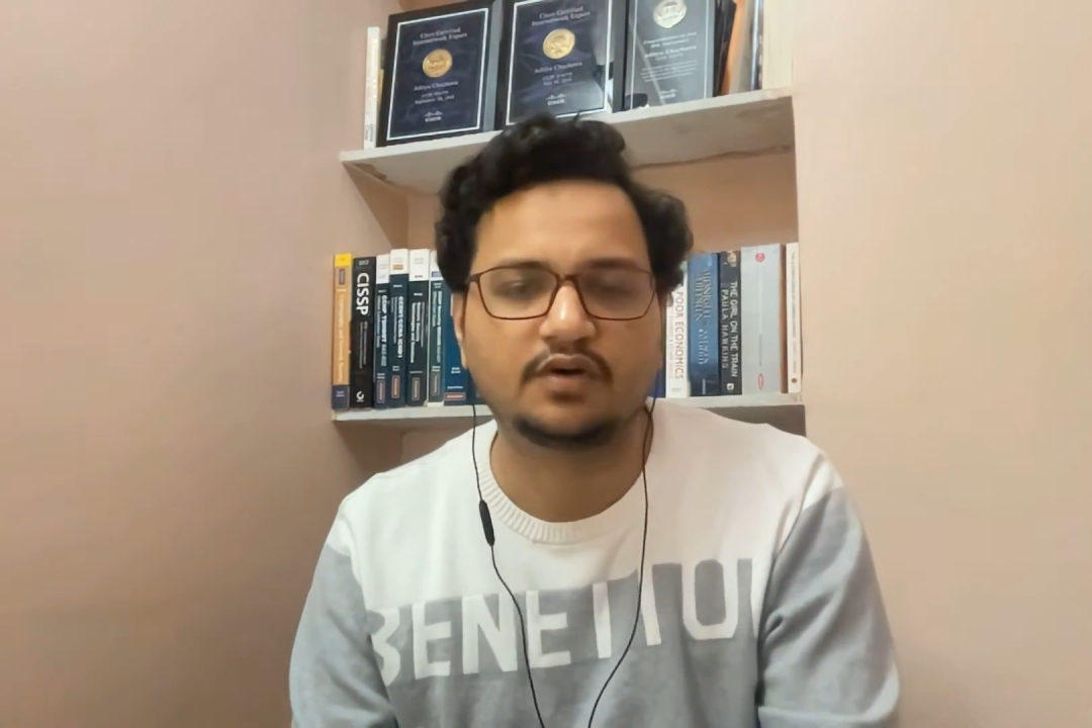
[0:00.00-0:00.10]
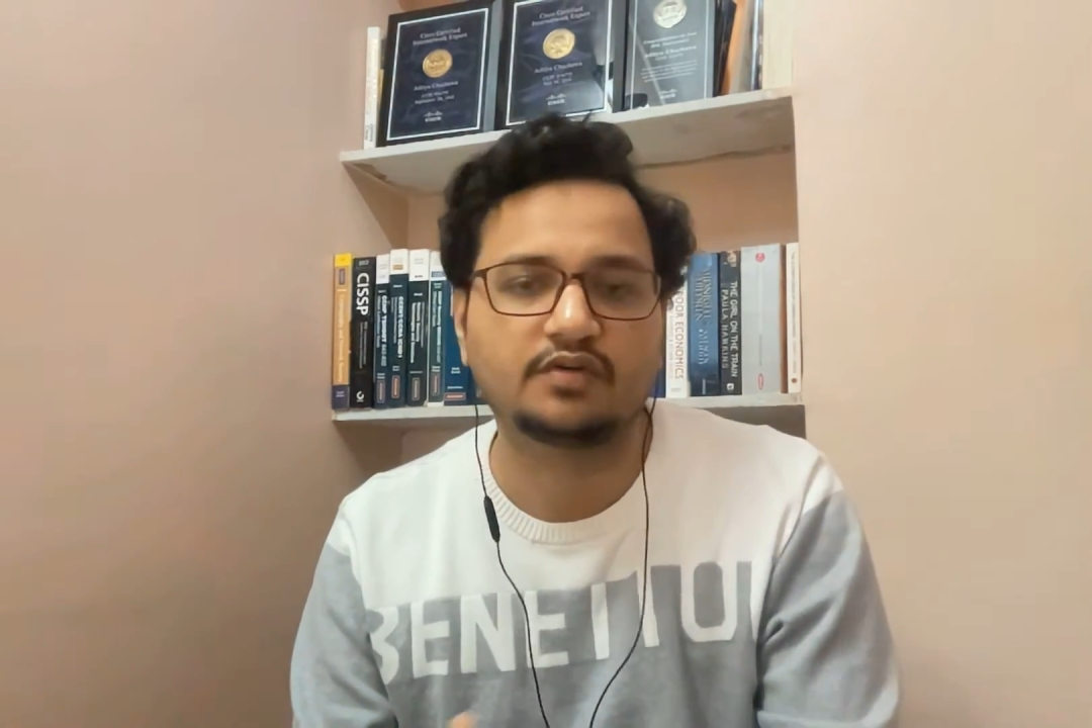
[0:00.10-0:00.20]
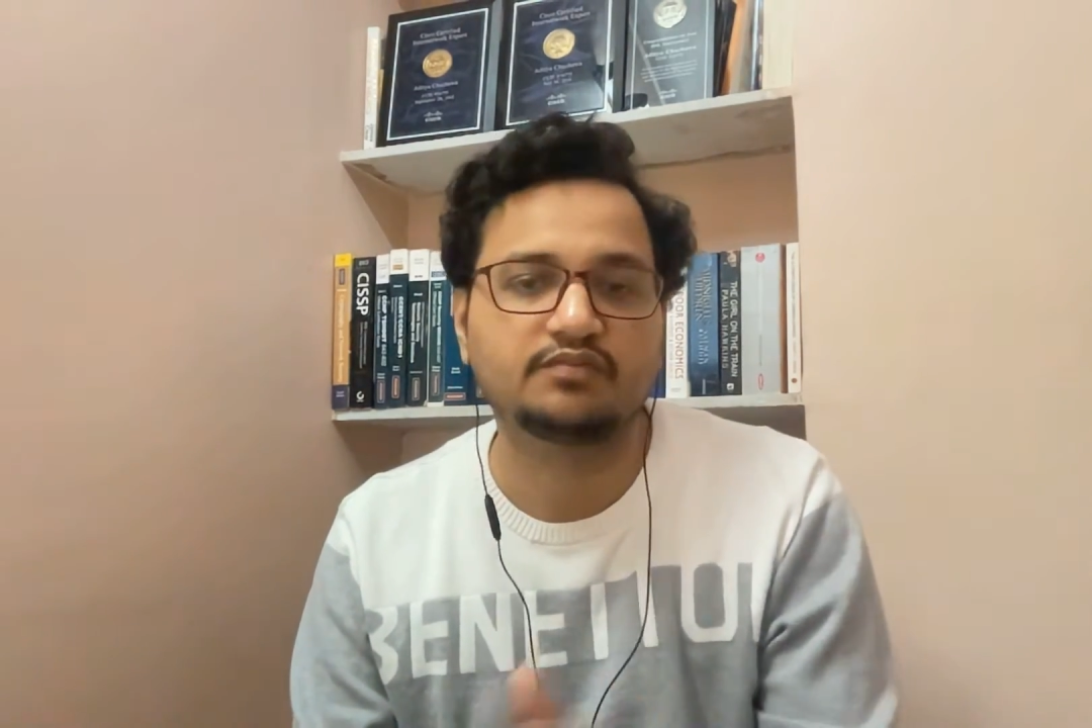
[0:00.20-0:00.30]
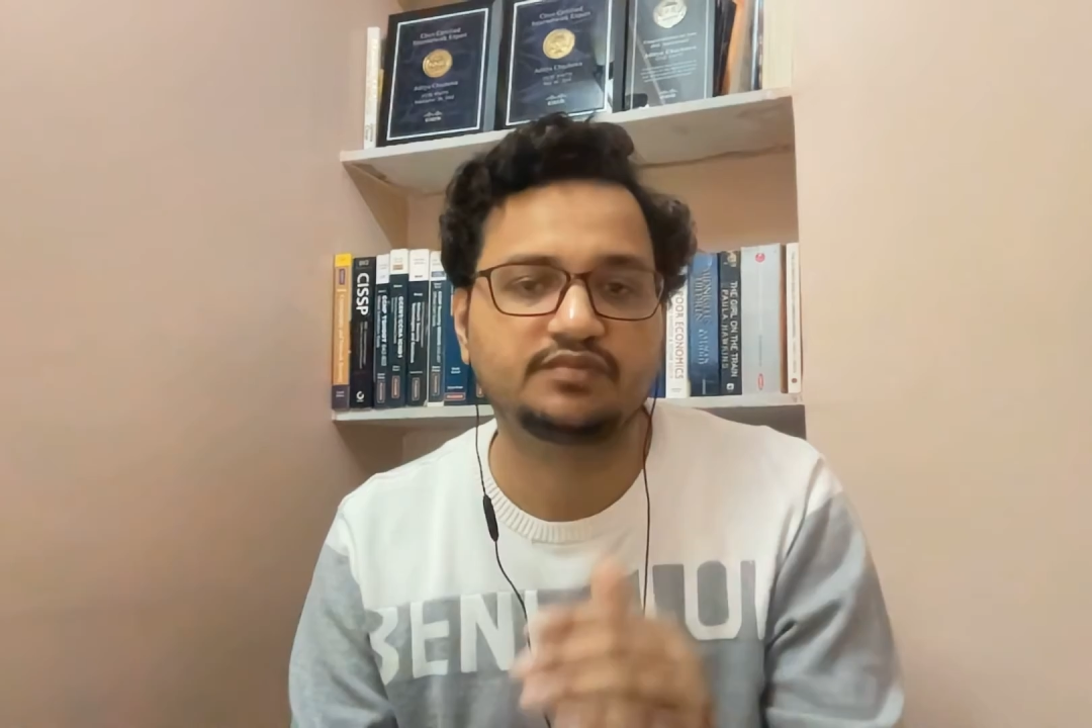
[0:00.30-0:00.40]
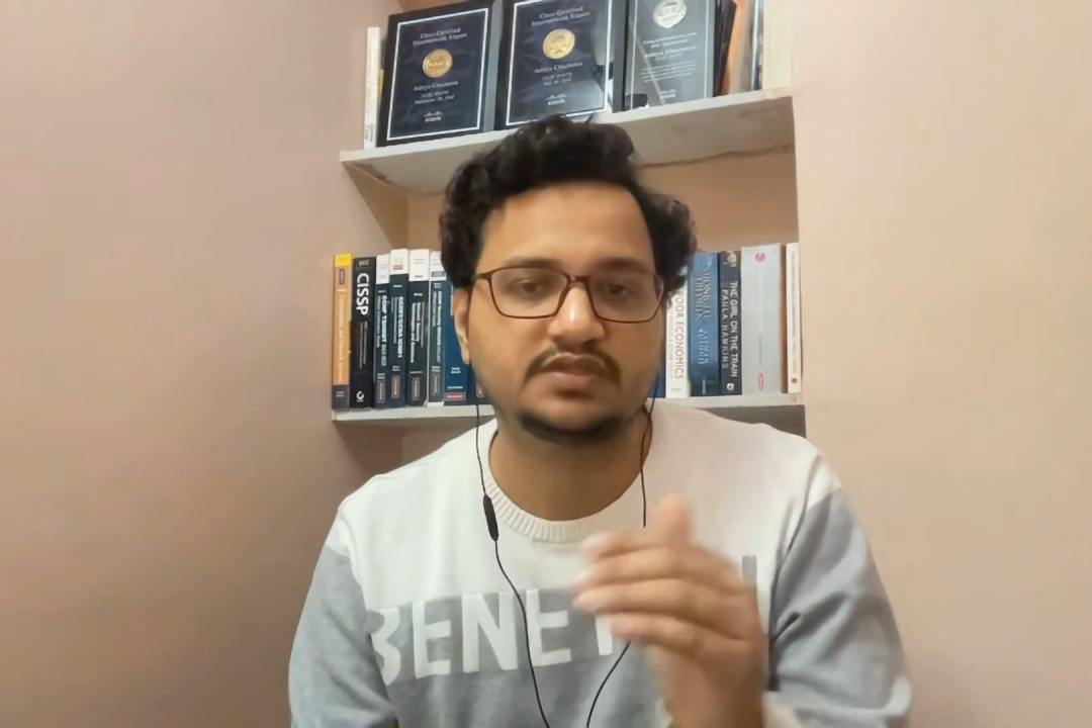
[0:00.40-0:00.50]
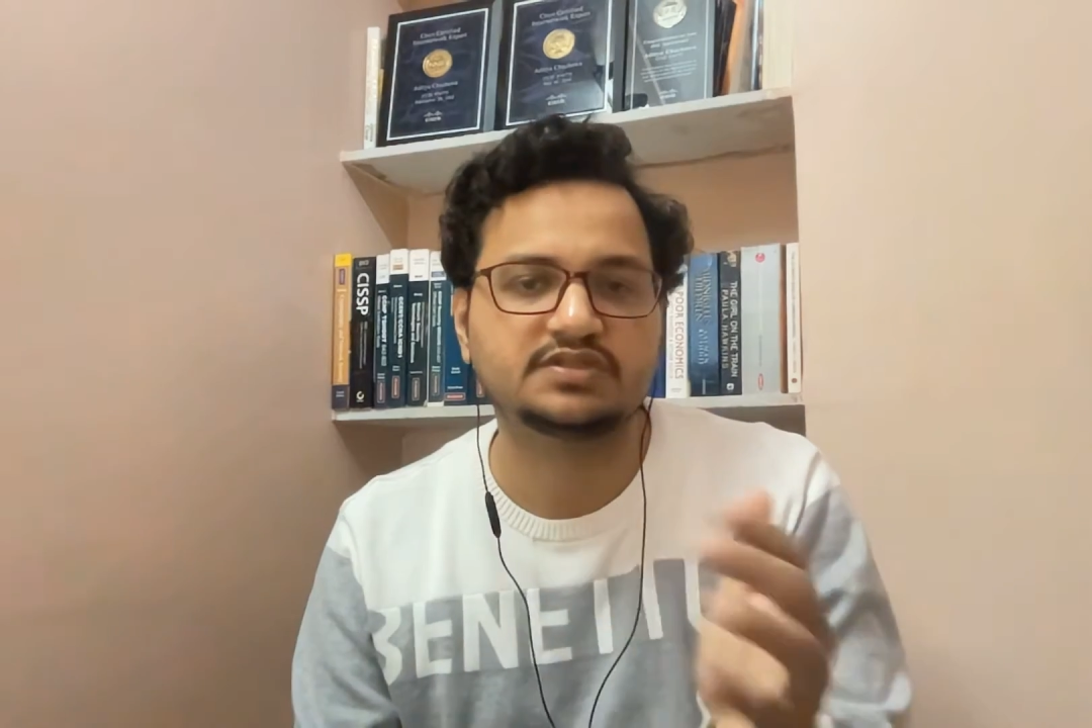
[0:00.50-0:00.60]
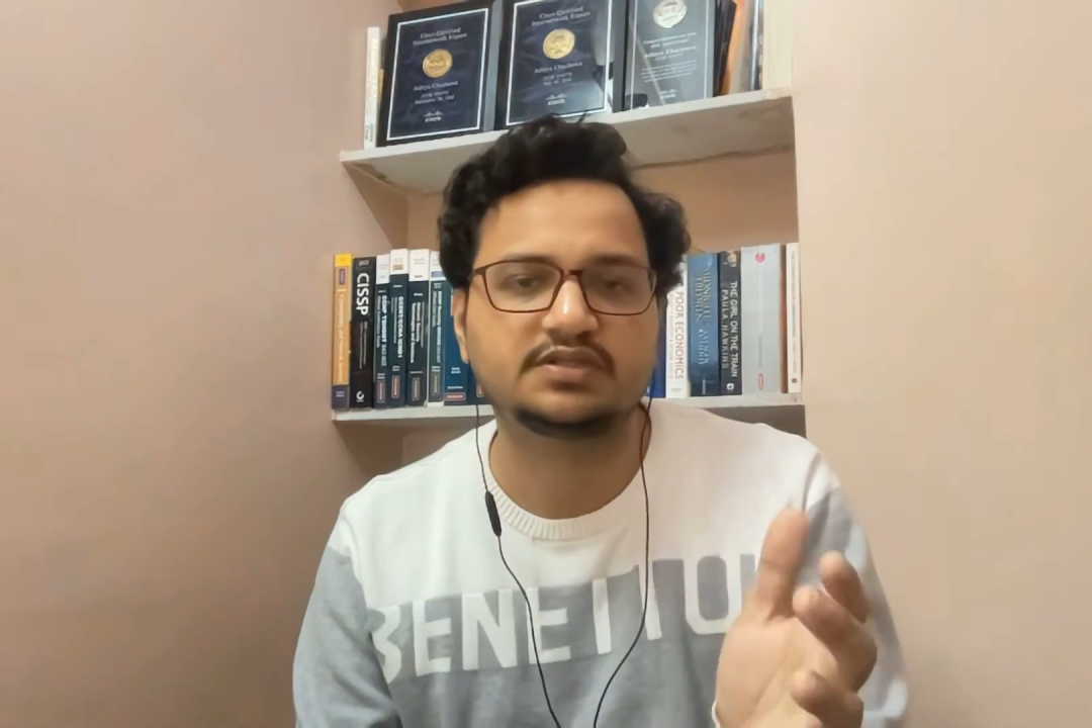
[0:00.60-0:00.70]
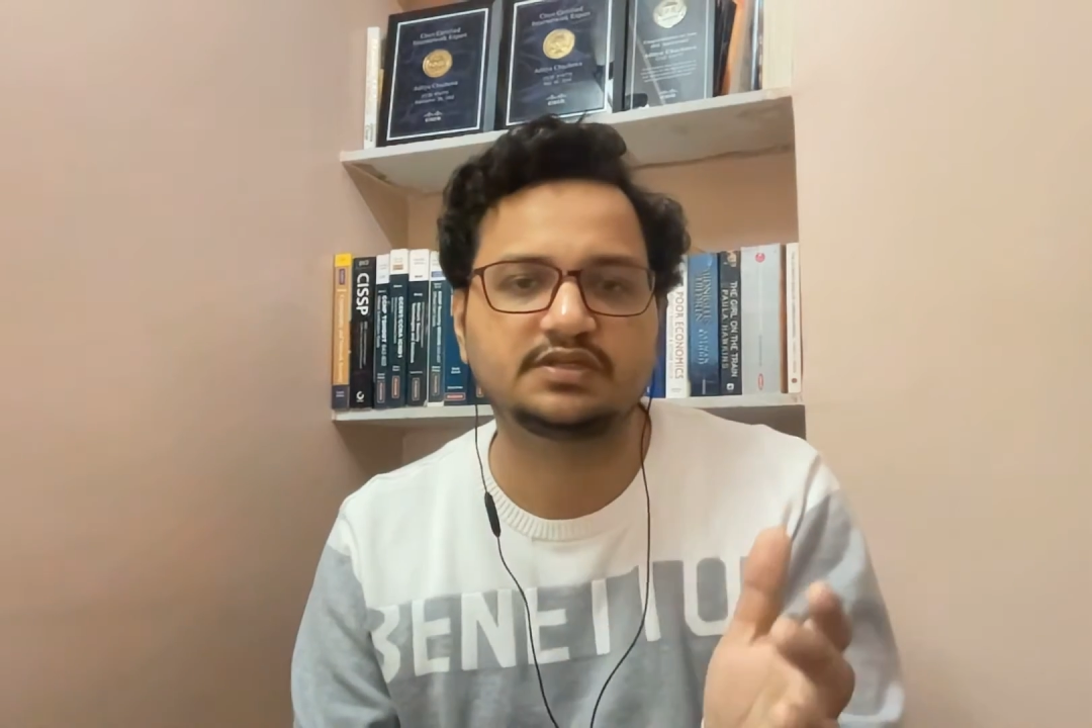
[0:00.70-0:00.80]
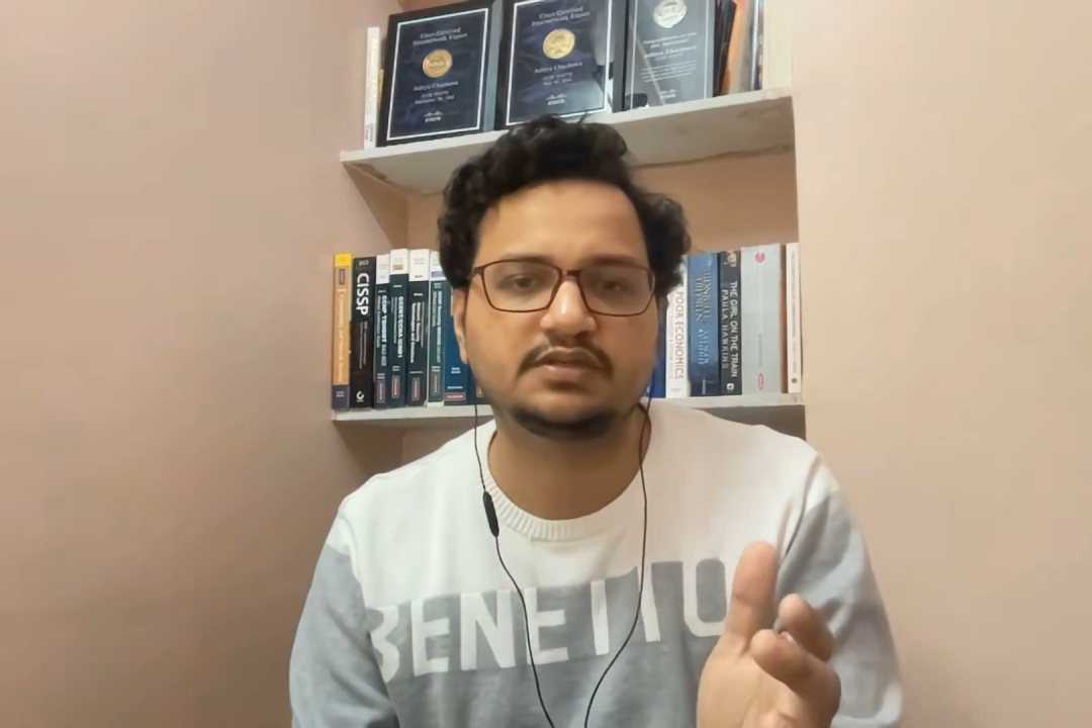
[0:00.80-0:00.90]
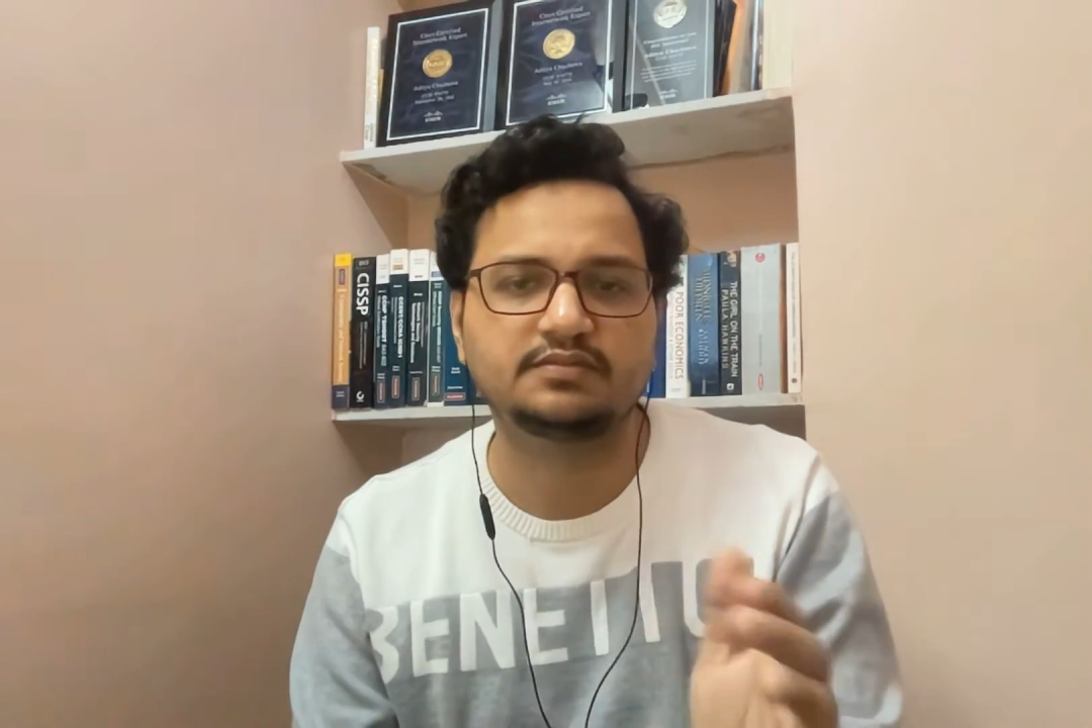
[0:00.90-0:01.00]
or means
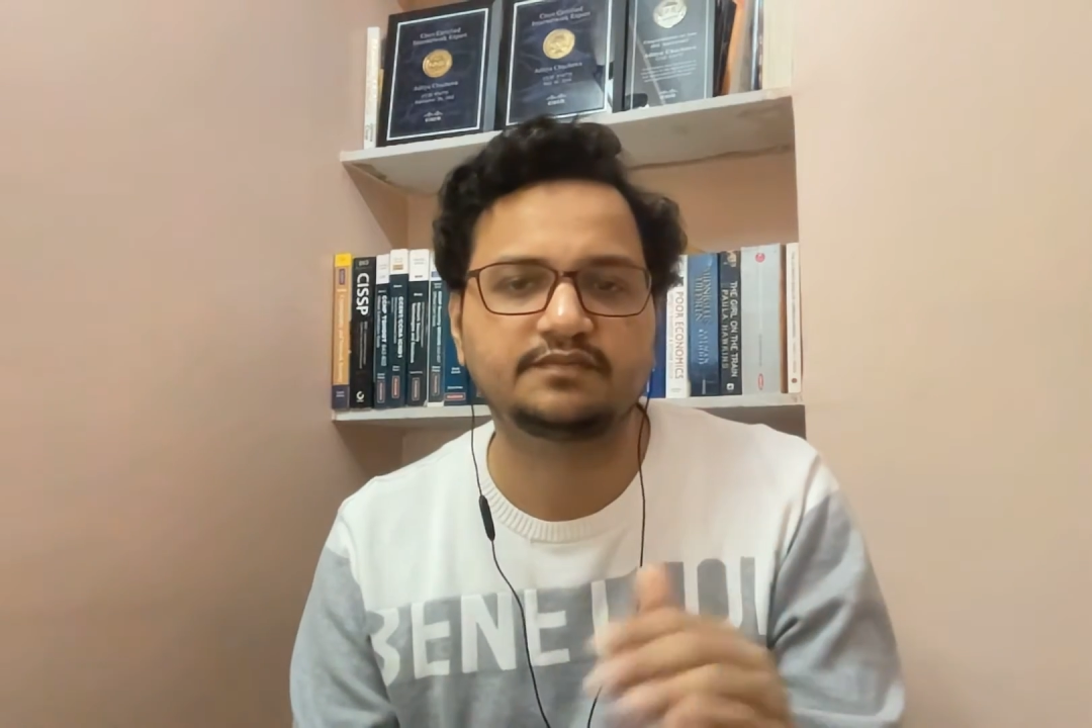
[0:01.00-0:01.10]
the